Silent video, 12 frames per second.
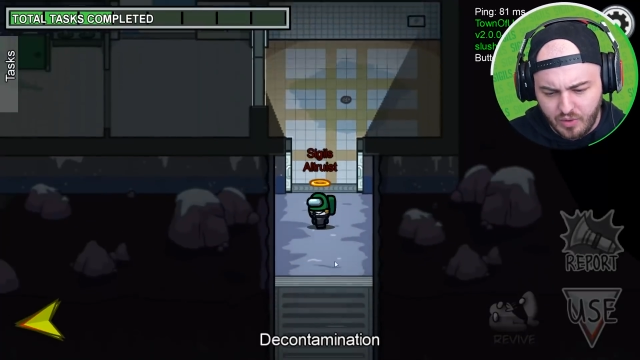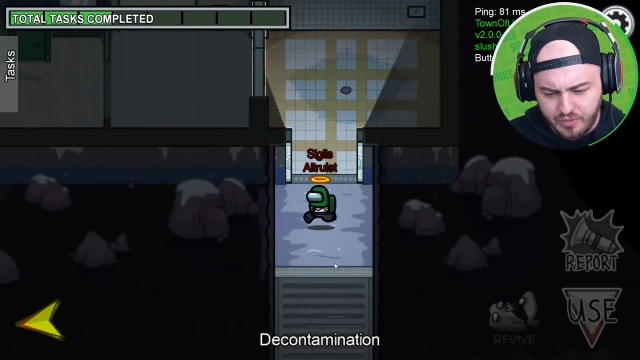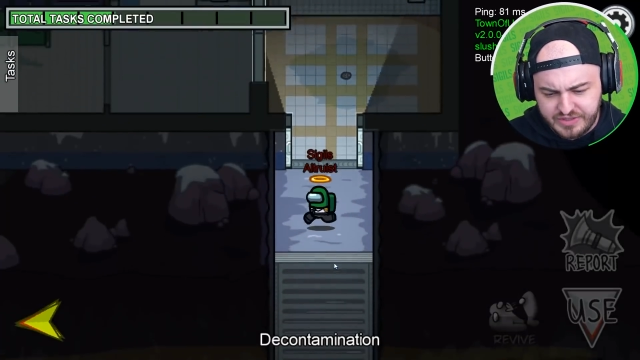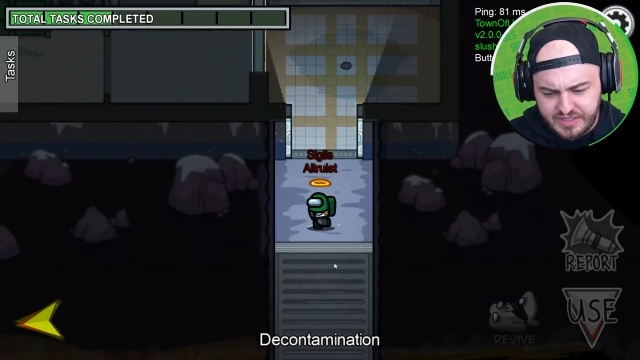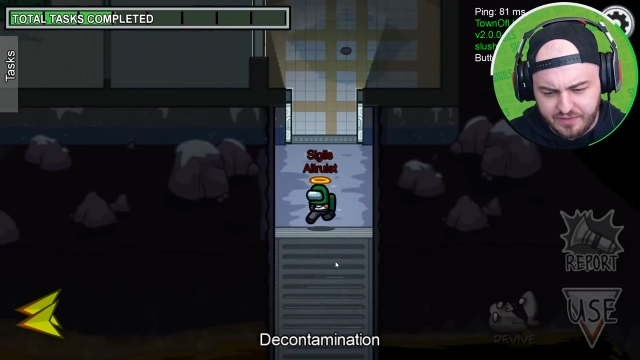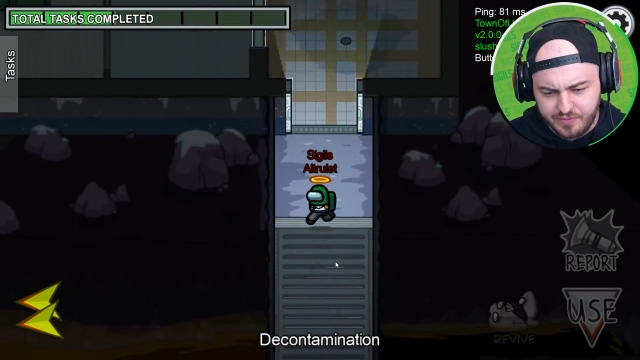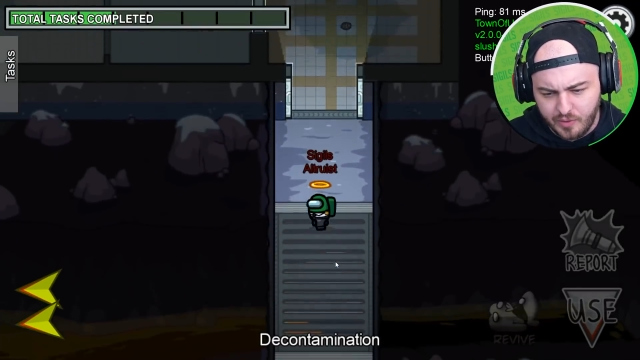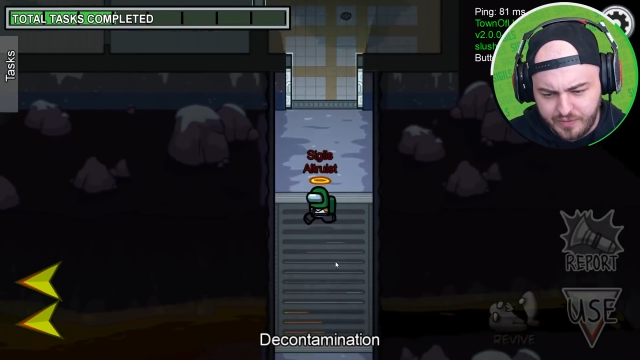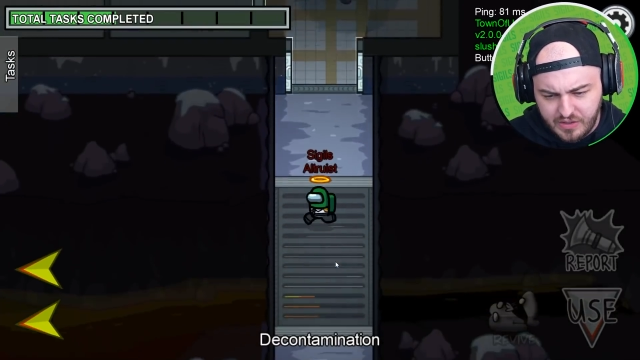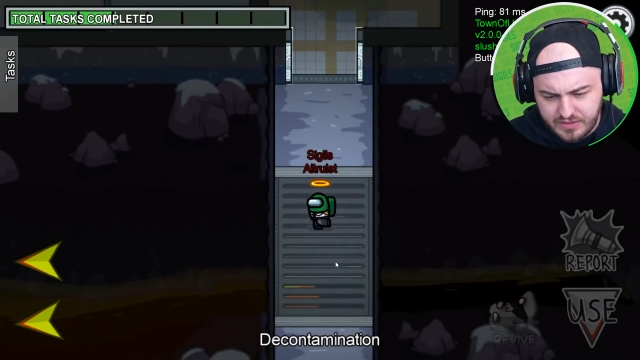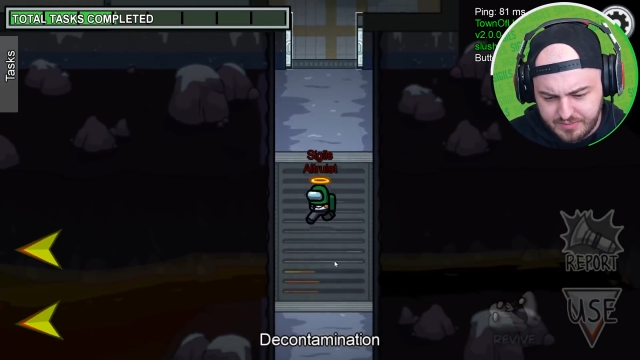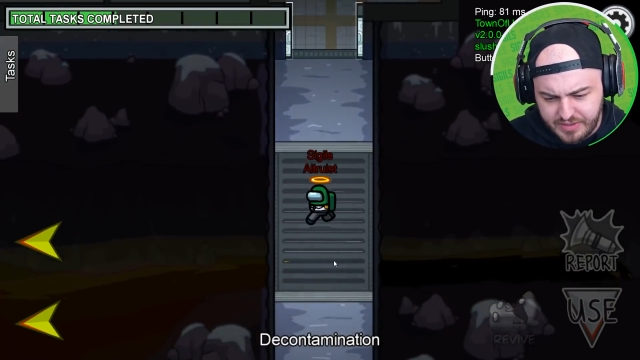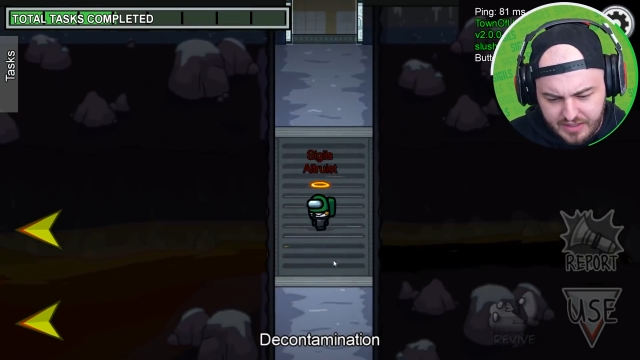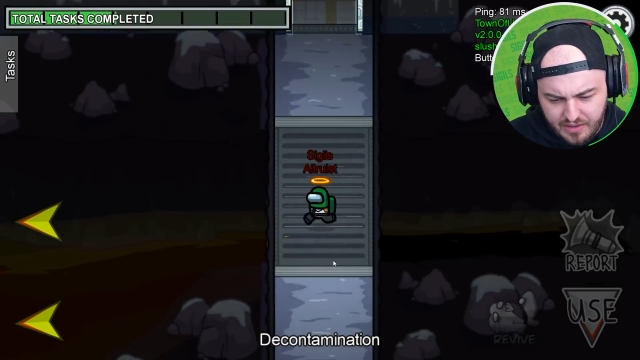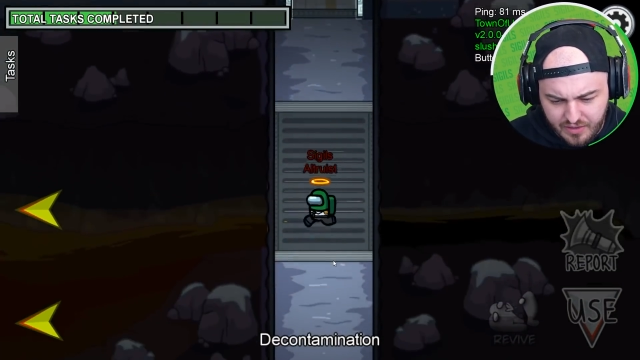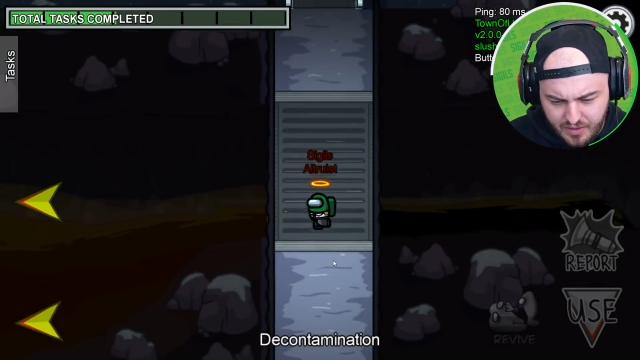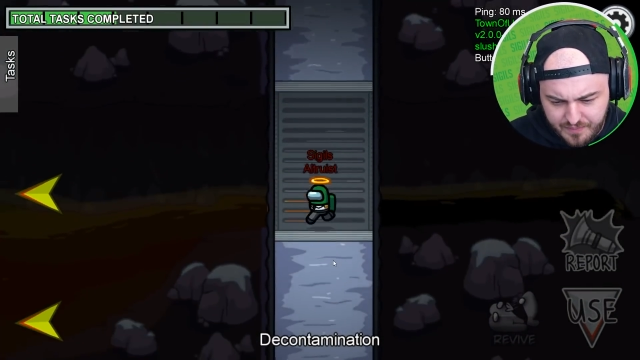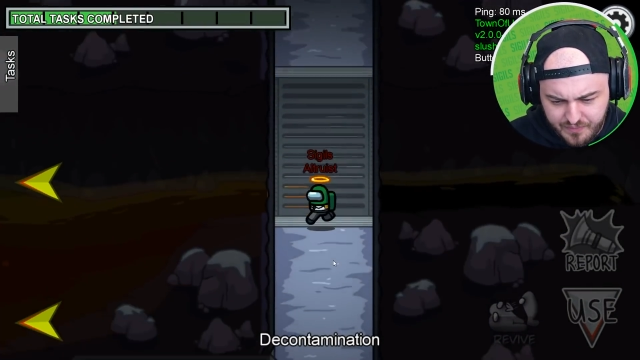I'm going to see if Loaf killed somebody
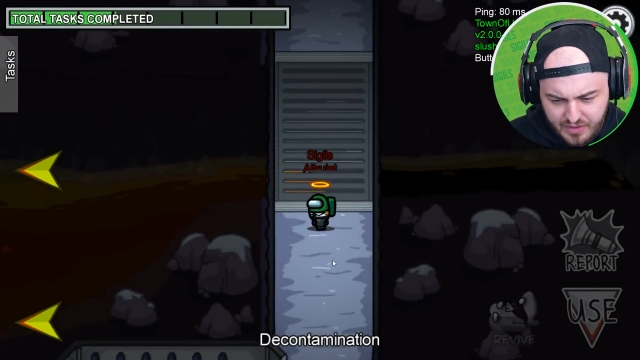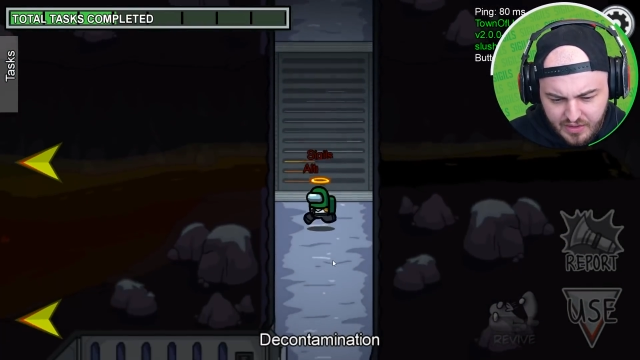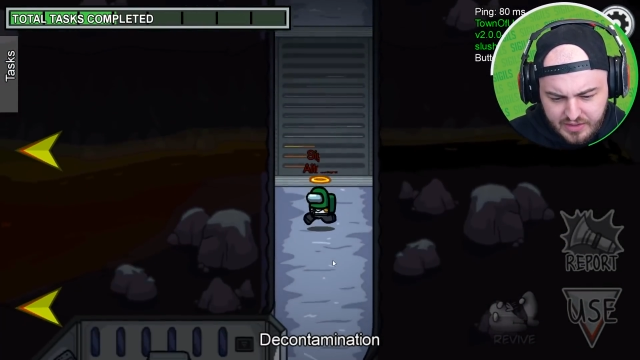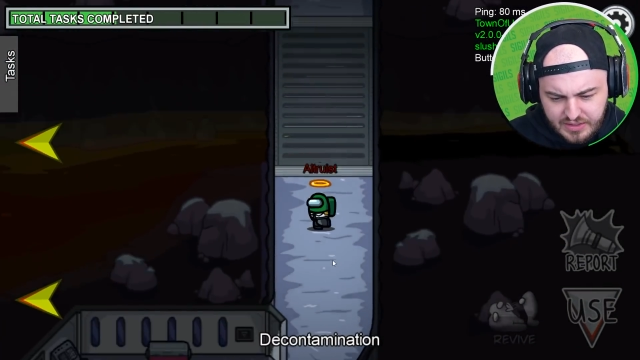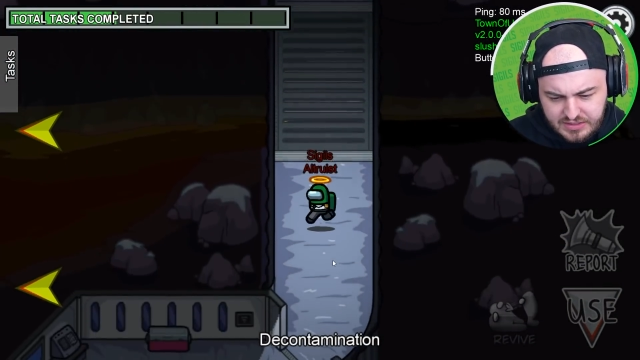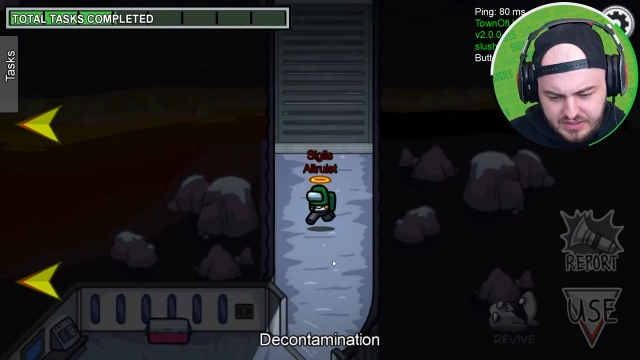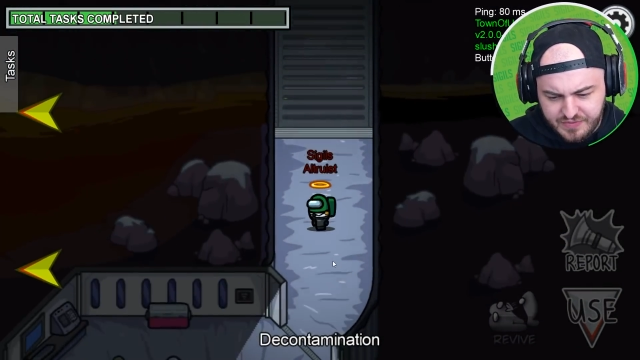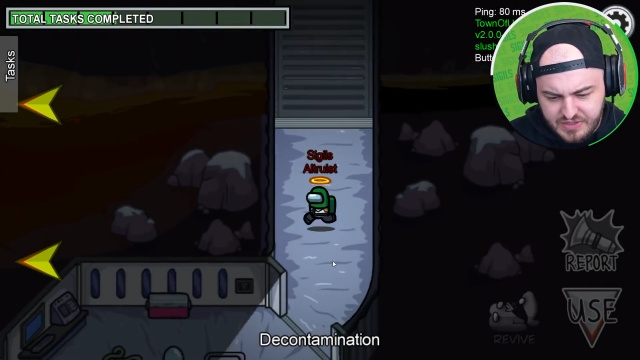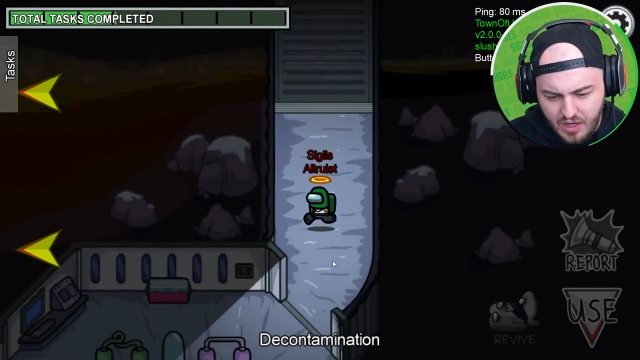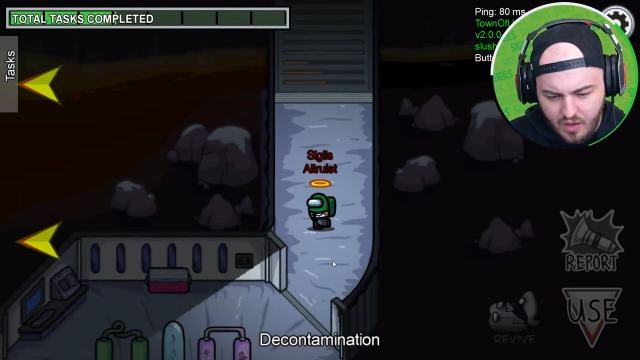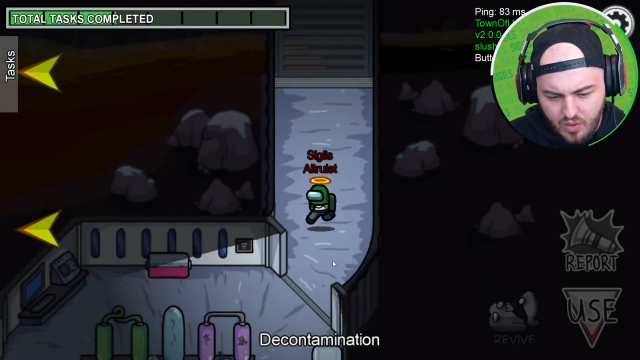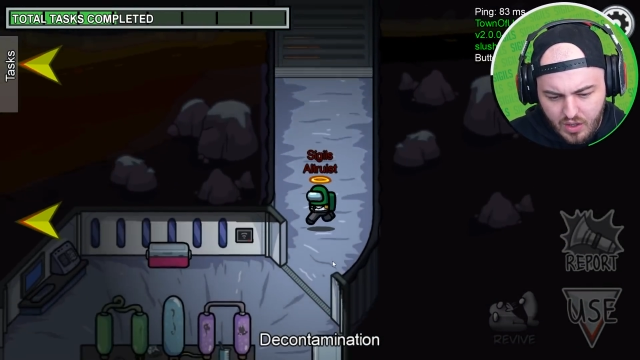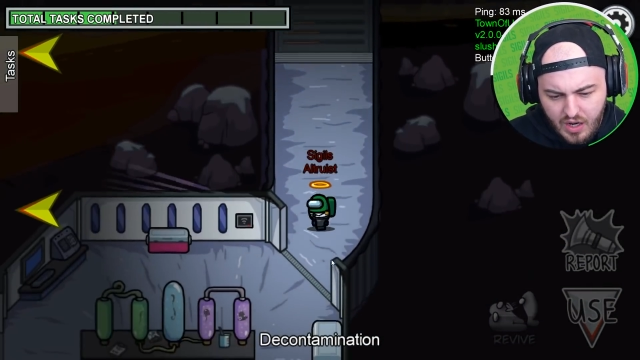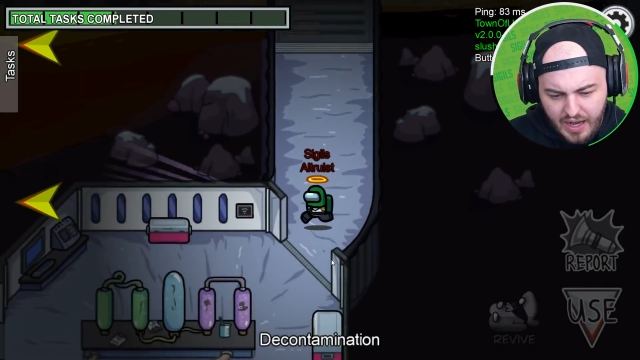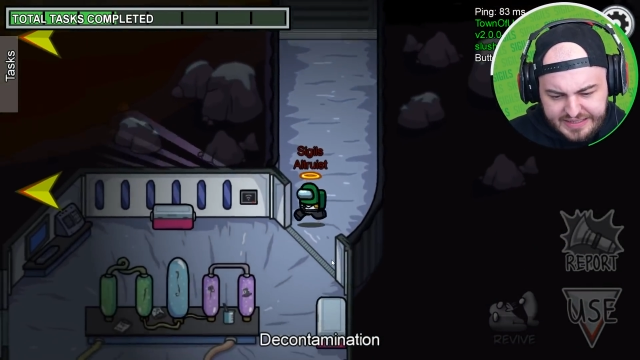down here. Because if so,